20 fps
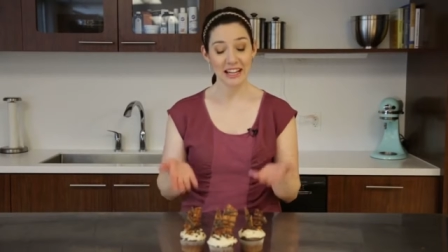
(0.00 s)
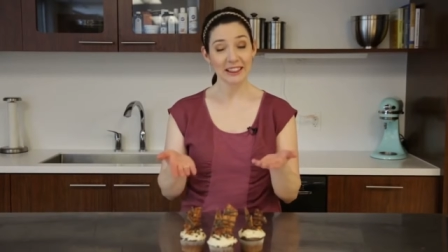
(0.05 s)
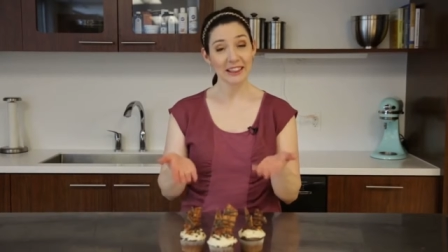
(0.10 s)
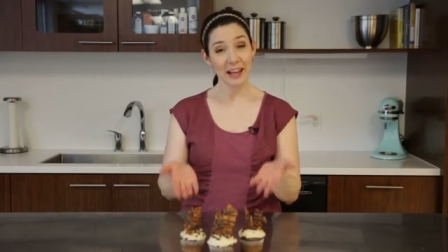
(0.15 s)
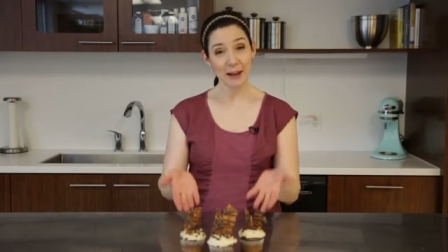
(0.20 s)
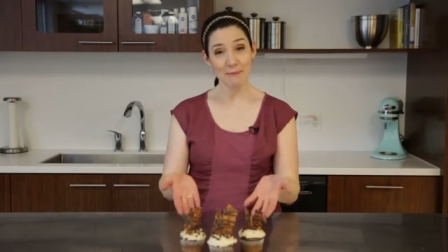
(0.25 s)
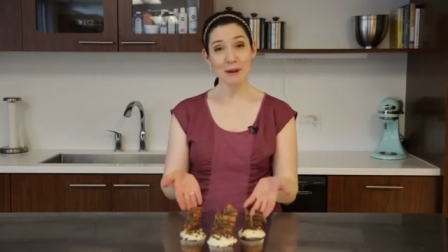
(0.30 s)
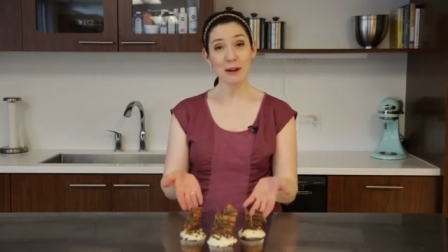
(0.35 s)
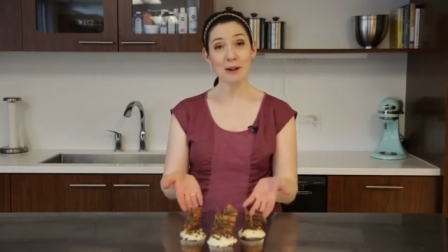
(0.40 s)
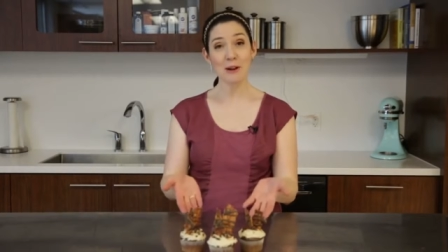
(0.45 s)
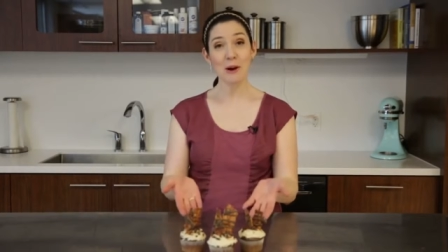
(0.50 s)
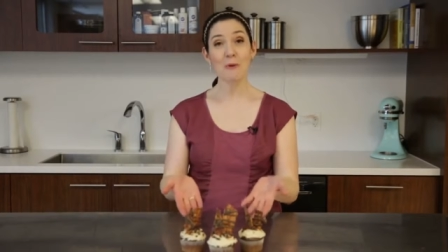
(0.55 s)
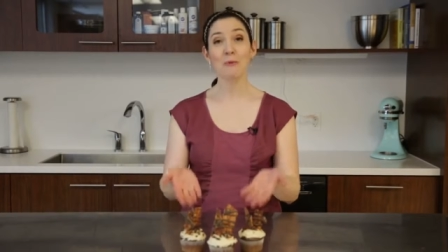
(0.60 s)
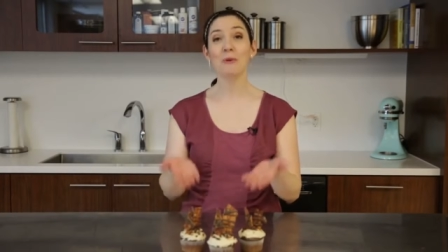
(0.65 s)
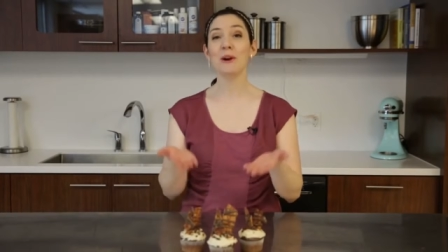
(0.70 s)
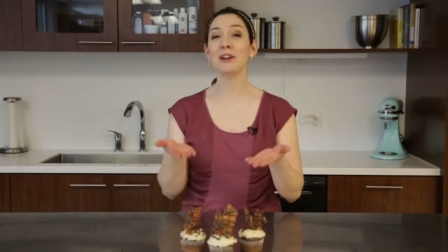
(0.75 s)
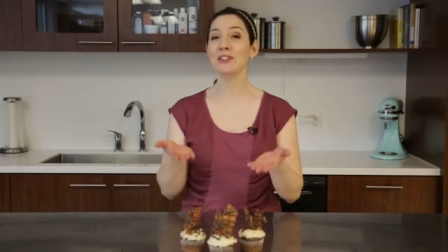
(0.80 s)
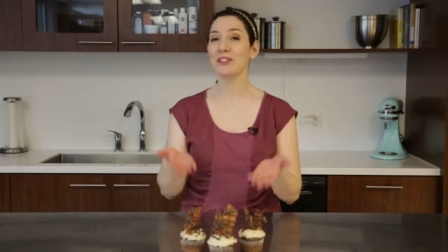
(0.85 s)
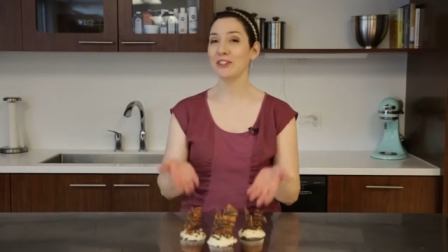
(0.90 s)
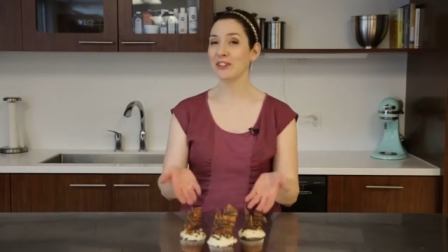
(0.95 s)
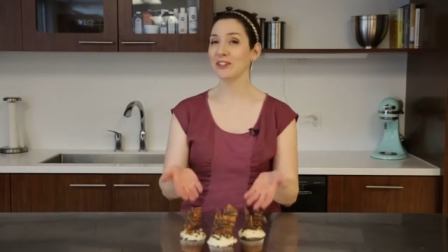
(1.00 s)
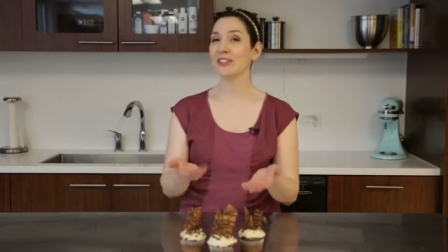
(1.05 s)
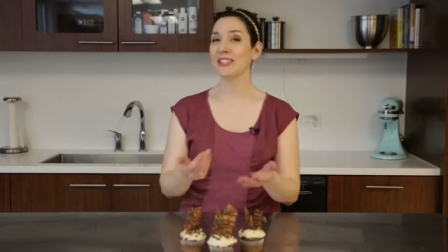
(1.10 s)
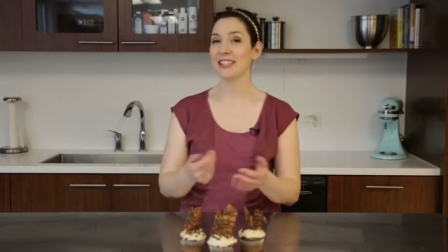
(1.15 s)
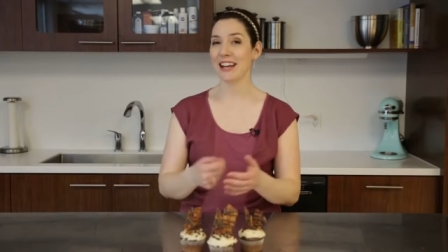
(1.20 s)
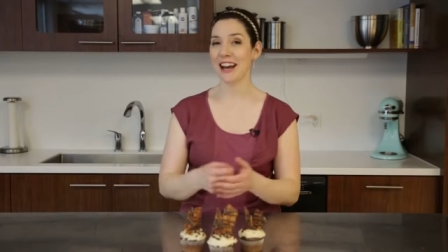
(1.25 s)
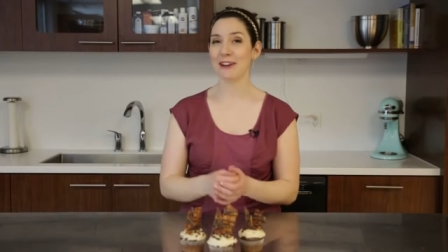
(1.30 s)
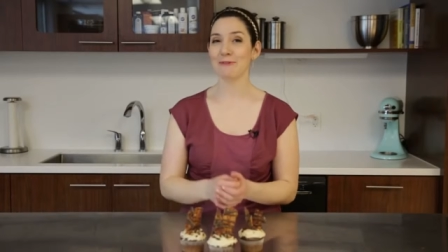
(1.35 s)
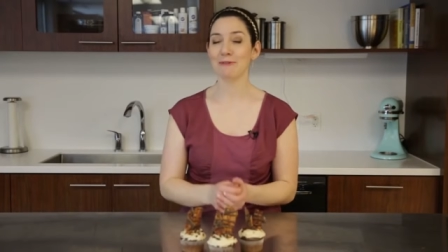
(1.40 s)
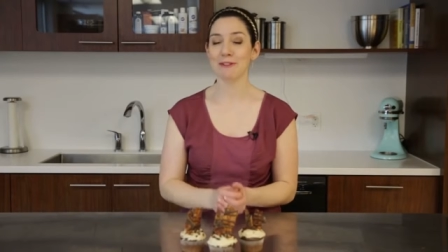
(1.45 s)
And let me know what your
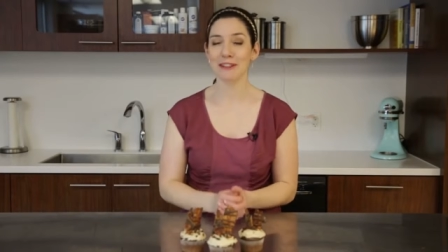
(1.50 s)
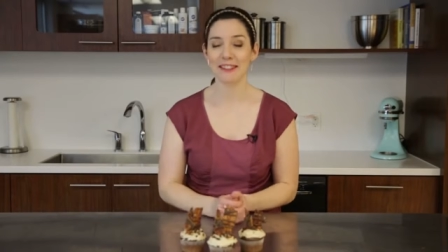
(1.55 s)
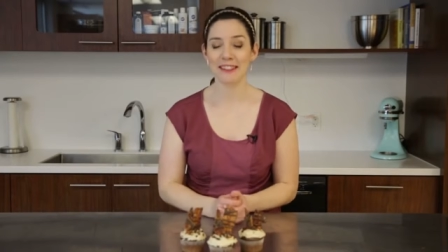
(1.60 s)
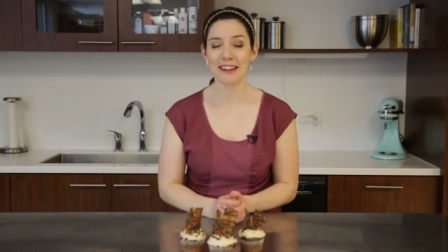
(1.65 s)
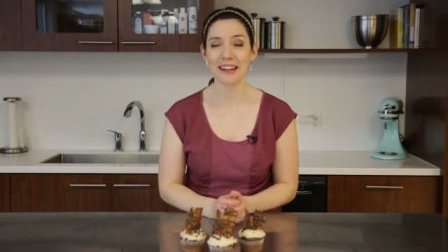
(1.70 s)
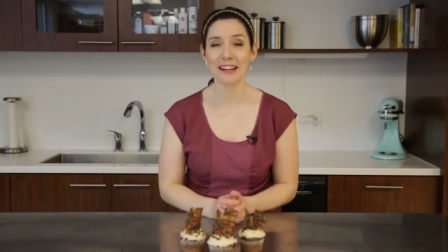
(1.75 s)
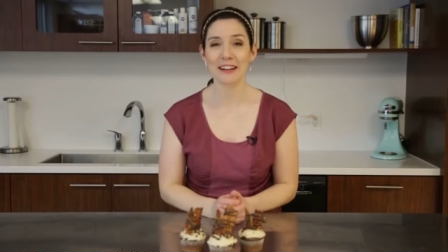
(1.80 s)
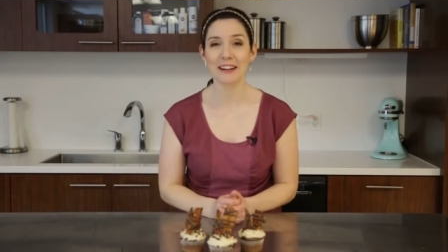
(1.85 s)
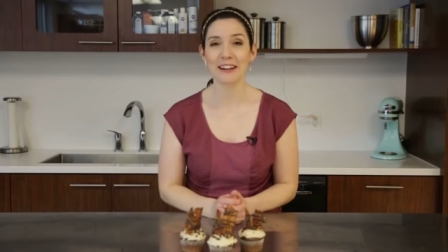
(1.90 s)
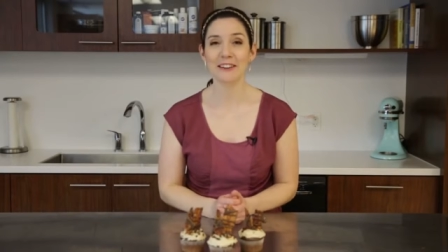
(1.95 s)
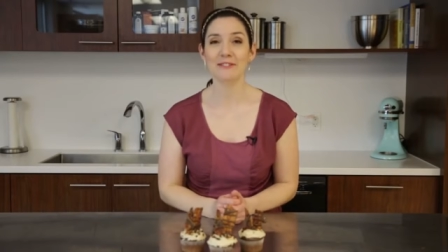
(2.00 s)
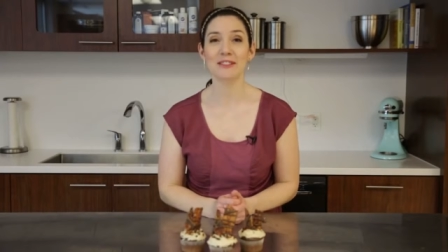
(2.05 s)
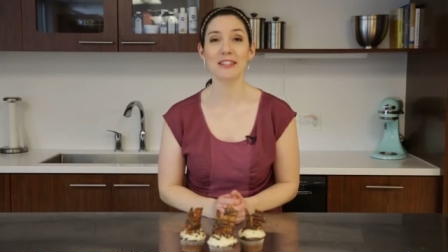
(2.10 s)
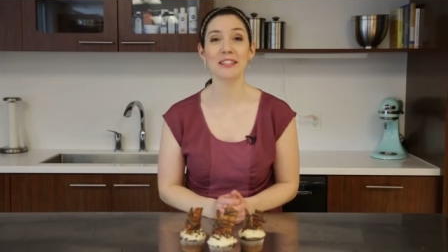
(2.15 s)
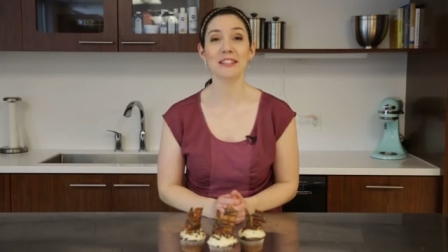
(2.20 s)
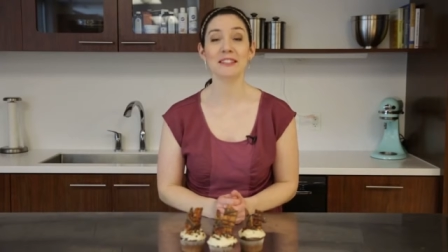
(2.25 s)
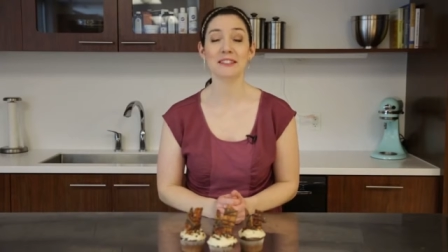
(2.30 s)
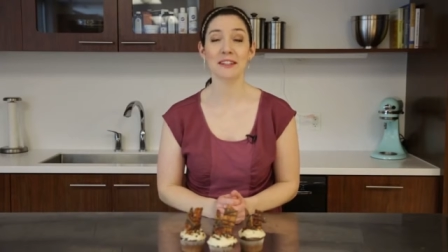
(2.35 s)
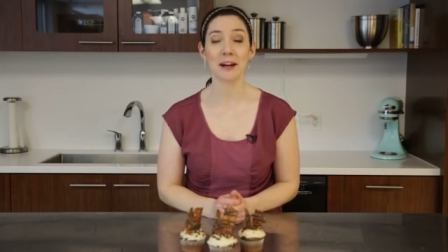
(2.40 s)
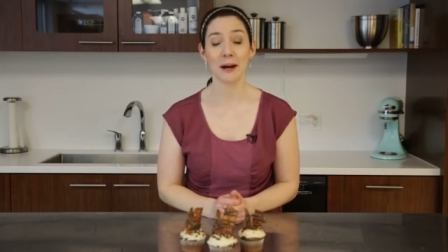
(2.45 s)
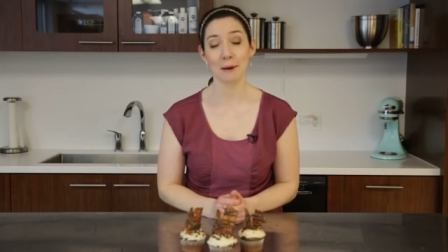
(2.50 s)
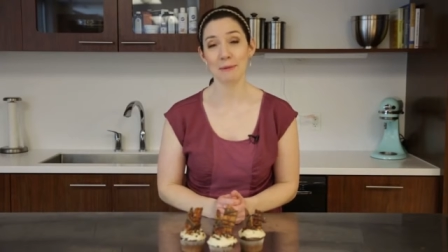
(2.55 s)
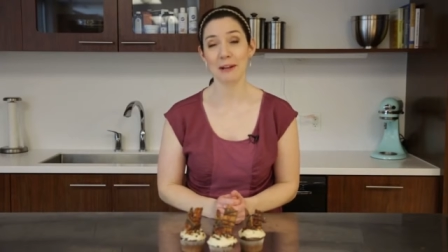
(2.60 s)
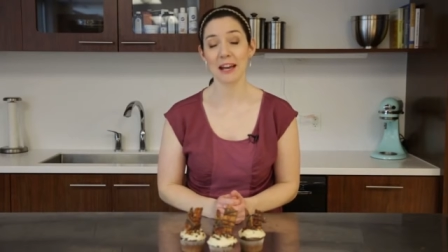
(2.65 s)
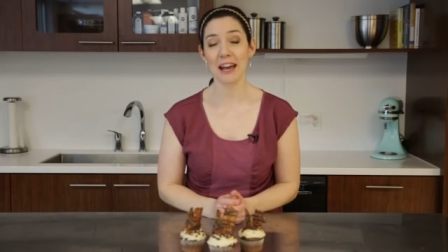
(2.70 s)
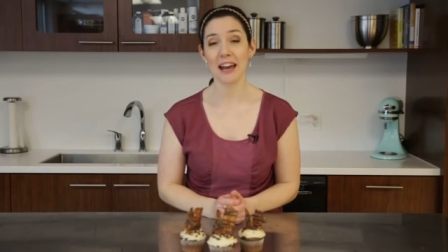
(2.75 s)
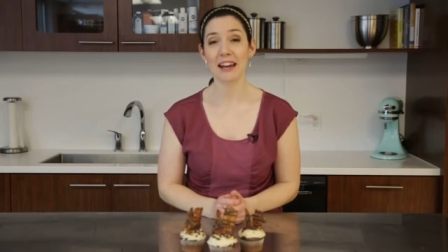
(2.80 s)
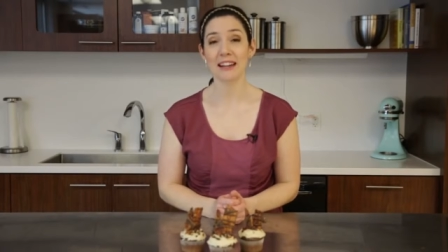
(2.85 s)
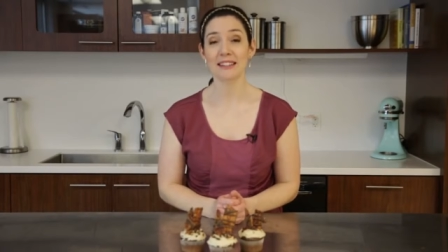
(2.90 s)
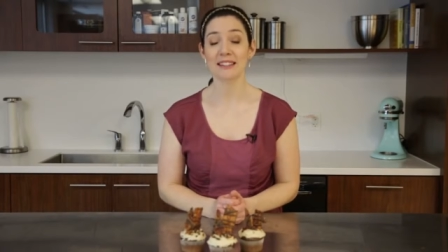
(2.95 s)
dad would think of these
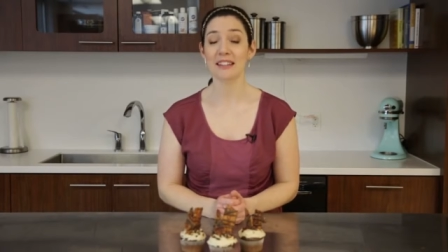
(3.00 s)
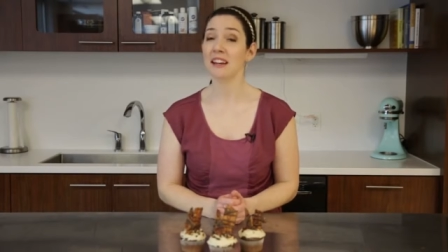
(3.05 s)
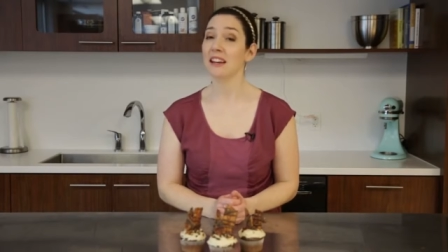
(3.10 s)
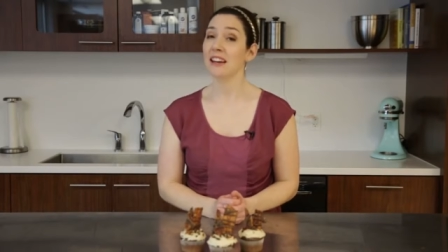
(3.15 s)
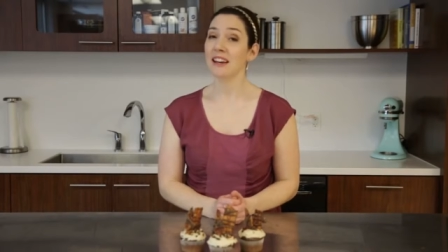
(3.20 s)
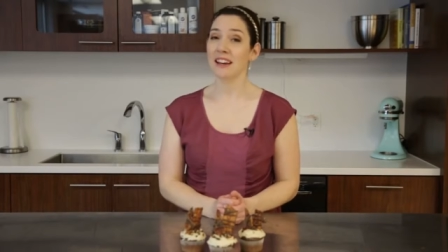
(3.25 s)
cupcakes.